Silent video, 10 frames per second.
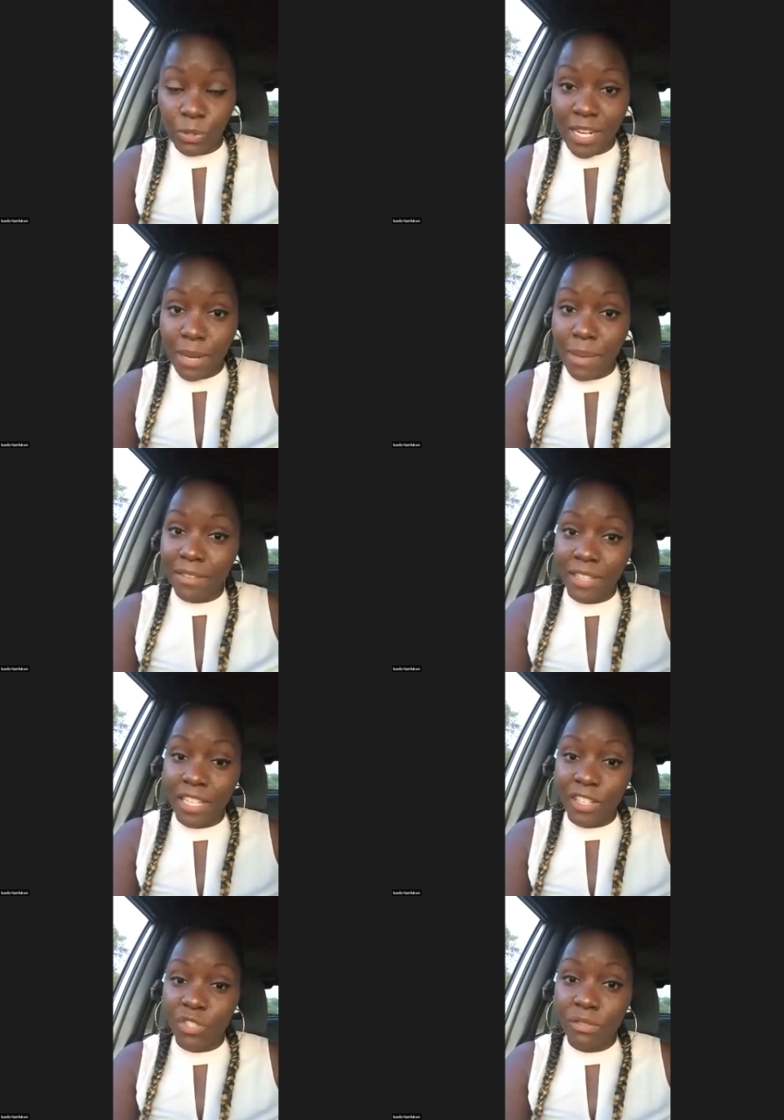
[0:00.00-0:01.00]
end up
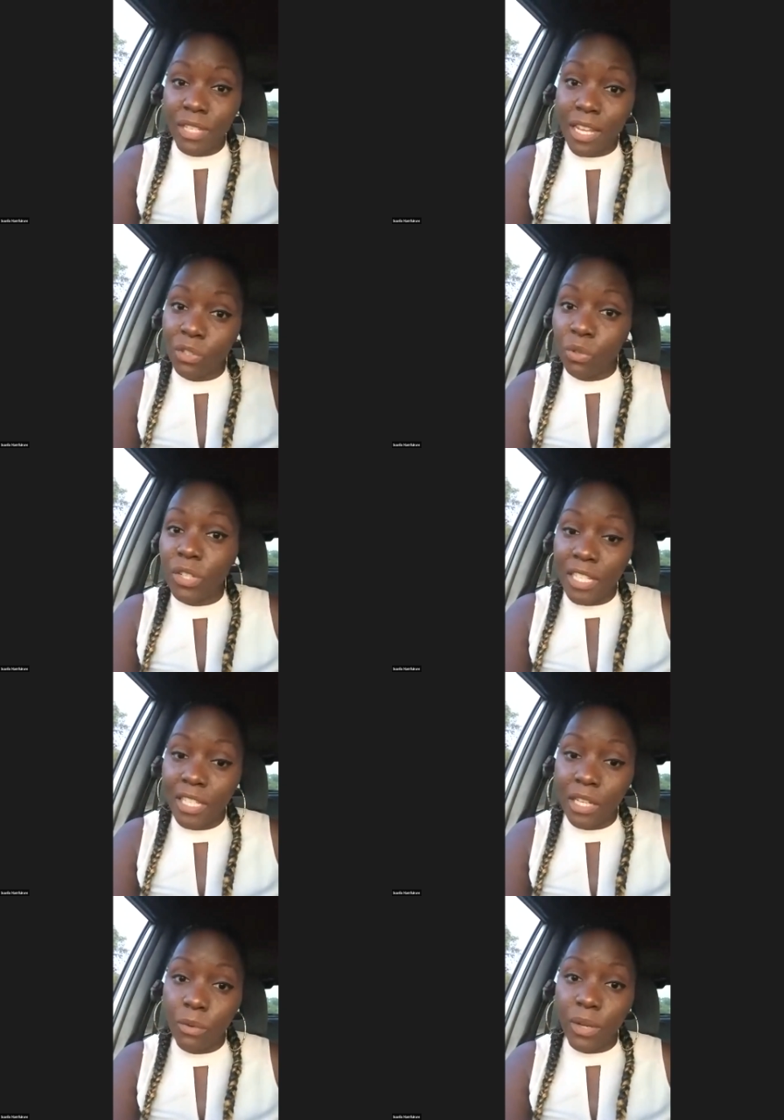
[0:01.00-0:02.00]
having issues that you're
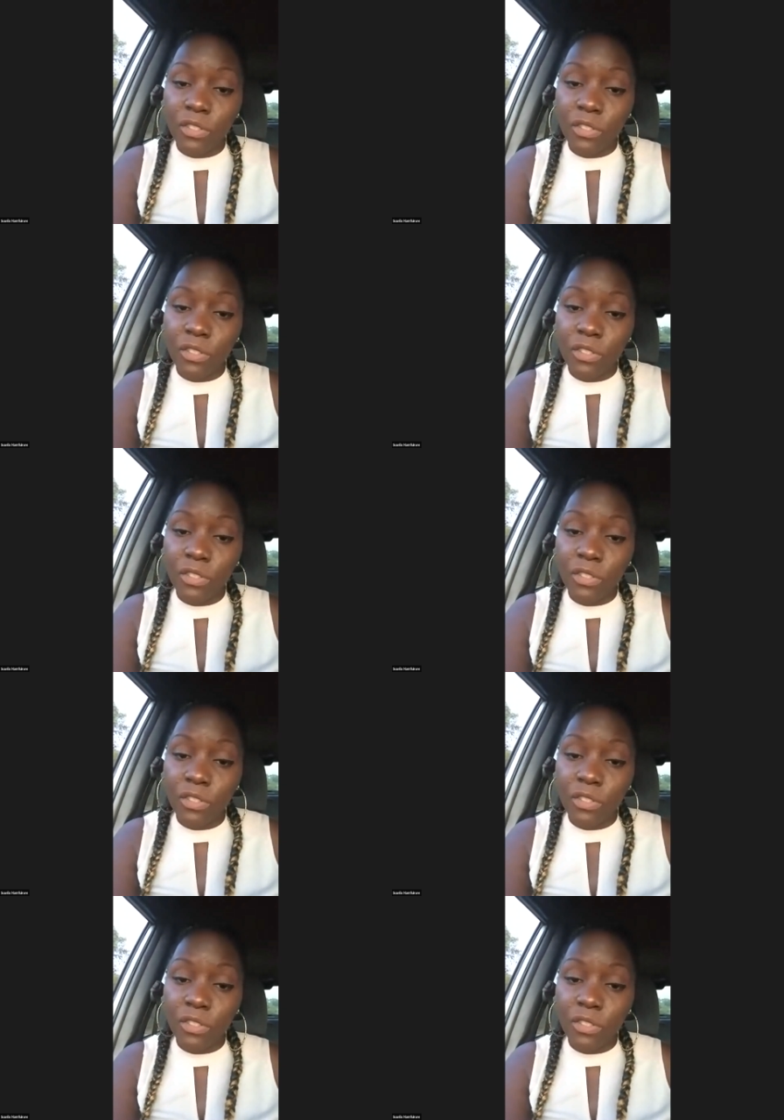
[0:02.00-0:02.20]
dealing with.